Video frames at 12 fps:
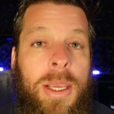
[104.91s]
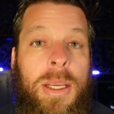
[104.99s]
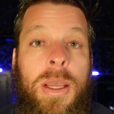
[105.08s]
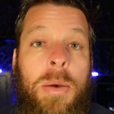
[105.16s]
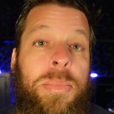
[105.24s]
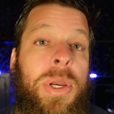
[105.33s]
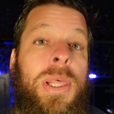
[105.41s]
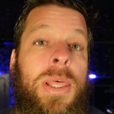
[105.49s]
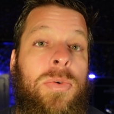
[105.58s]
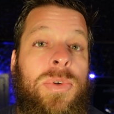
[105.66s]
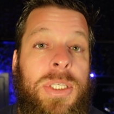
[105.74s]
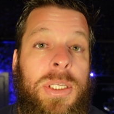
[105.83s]
a company
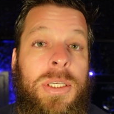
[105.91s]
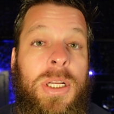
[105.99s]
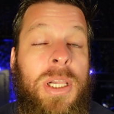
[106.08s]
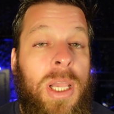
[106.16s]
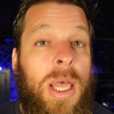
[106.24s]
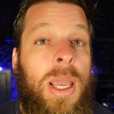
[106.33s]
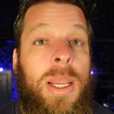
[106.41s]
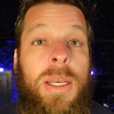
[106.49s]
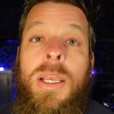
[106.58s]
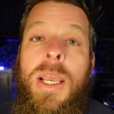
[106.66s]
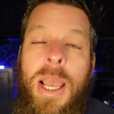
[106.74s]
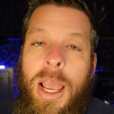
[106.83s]
that was in decline.